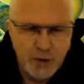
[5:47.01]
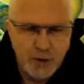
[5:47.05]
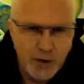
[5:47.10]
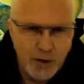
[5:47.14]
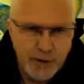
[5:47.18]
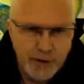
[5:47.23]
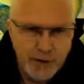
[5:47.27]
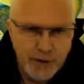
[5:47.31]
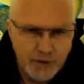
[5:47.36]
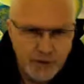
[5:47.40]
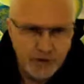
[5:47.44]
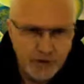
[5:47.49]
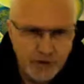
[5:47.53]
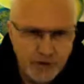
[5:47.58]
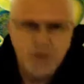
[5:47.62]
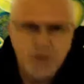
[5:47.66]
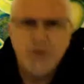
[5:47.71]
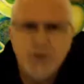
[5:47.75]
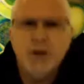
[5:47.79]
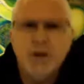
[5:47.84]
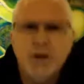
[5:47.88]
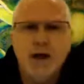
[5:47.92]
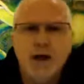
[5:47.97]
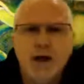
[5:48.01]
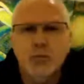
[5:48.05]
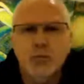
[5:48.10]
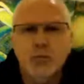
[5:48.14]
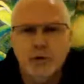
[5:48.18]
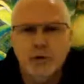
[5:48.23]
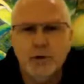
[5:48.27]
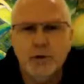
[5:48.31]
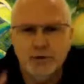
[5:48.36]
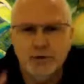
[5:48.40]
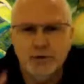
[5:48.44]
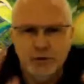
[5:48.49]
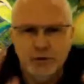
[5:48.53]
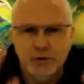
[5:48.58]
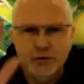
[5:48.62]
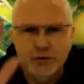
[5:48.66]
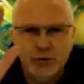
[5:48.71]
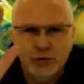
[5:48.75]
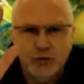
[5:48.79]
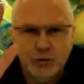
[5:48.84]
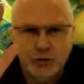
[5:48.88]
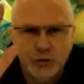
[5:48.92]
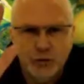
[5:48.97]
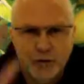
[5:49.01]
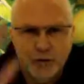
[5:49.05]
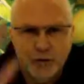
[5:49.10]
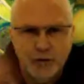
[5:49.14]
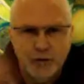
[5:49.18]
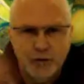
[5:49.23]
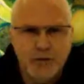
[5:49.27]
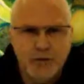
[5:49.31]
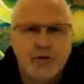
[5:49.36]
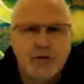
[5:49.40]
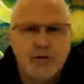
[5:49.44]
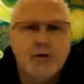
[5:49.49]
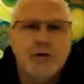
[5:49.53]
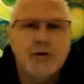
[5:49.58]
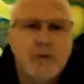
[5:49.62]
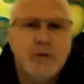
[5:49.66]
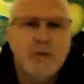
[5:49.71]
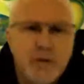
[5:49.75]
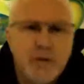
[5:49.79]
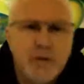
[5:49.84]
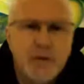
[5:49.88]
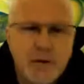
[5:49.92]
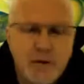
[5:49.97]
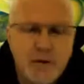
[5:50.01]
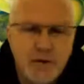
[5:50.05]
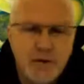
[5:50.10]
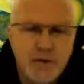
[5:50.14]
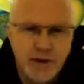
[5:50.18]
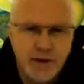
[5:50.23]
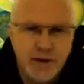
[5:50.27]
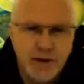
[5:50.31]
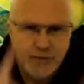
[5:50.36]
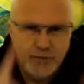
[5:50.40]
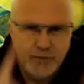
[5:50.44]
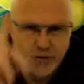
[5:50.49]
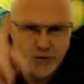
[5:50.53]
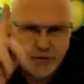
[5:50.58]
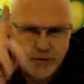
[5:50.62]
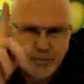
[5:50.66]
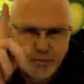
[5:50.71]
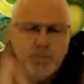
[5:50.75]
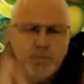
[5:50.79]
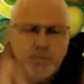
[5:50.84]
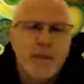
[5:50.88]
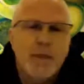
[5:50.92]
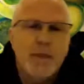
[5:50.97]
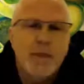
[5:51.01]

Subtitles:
oriented upwards towards the heavens.